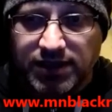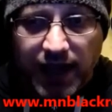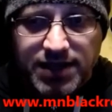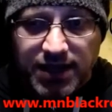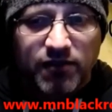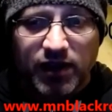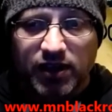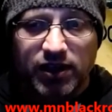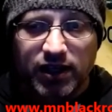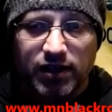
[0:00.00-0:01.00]

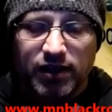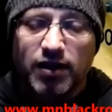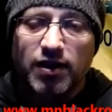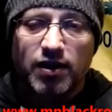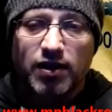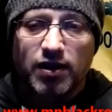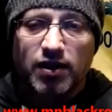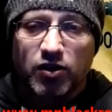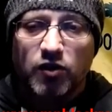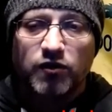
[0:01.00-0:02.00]
scientifically,
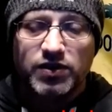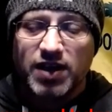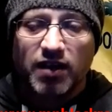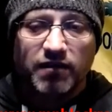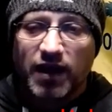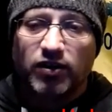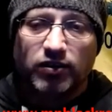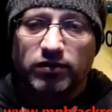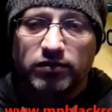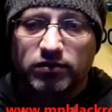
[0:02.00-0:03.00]
Coof is not
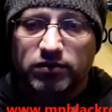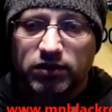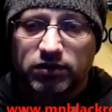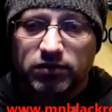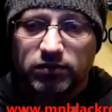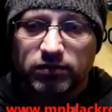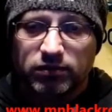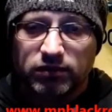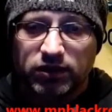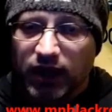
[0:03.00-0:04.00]
fatal.
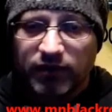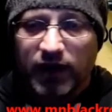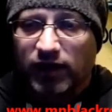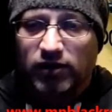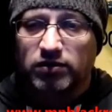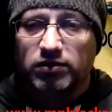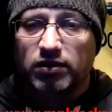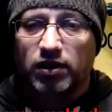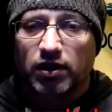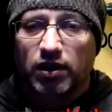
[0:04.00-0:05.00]
It's not fatal.
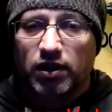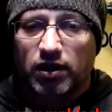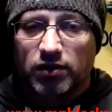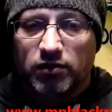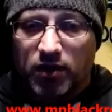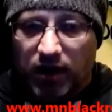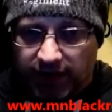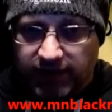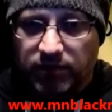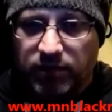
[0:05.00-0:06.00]

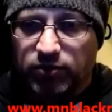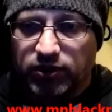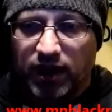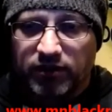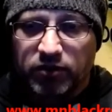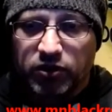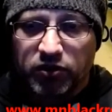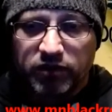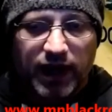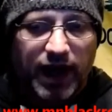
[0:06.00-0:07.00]
Have some people died from the
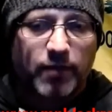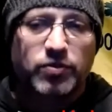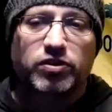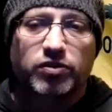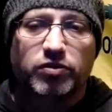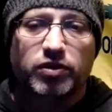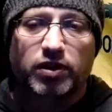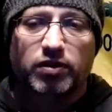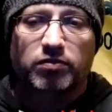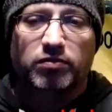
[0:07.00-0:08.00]
Coof?
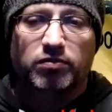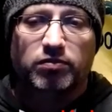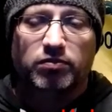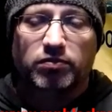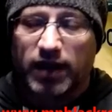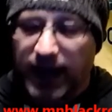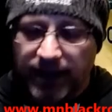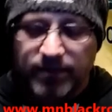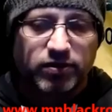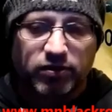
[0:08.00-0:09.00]
Absolutely.
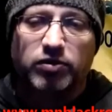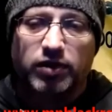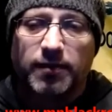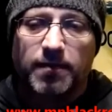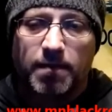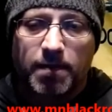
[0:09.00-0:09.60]
Absolutely.